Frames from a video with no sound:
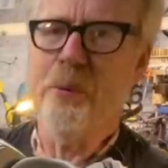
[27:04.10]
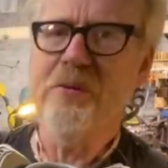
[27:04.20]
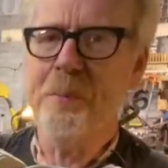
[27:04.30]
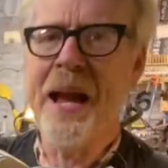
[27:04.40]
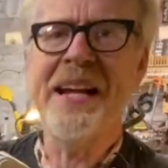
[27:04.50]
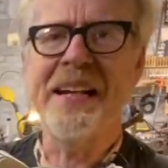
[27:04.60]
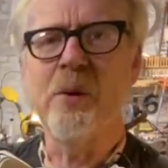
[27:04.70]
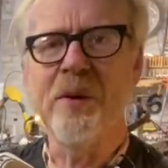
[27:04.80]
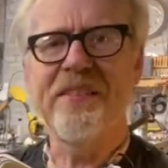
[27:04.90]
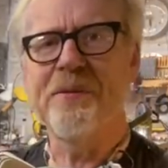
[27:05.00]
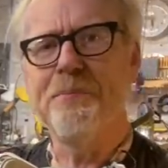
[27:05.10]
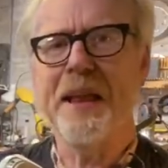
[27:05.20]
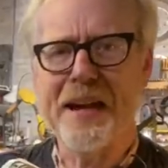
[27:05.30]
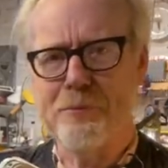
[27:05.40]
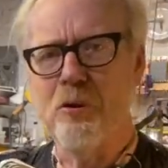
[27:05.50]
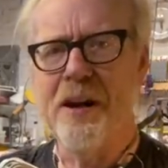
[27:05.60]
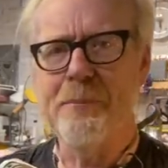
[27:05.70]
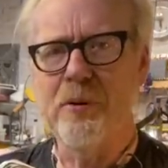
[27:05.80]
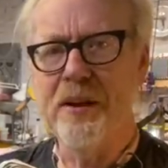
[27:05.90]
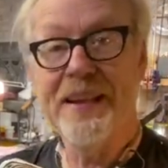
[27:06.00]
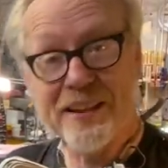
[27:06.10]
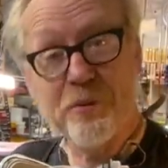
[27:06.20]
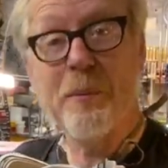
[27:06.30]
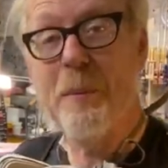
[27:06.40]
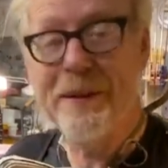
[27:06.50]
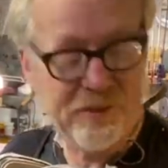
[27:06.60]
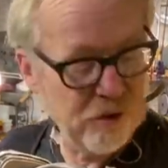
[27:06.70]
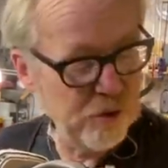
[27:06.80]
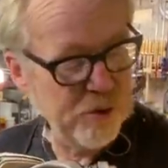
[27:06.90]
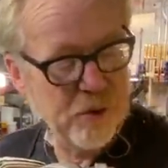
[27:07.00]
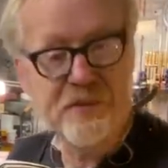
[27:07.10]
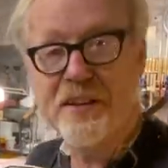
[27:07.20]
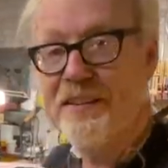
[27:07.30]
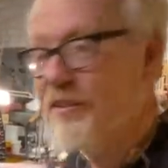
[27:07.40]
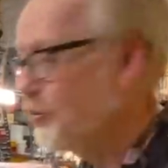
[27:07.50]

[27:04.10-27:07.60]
I was painting with some black primer. And that's what I'm about to do here. I've got these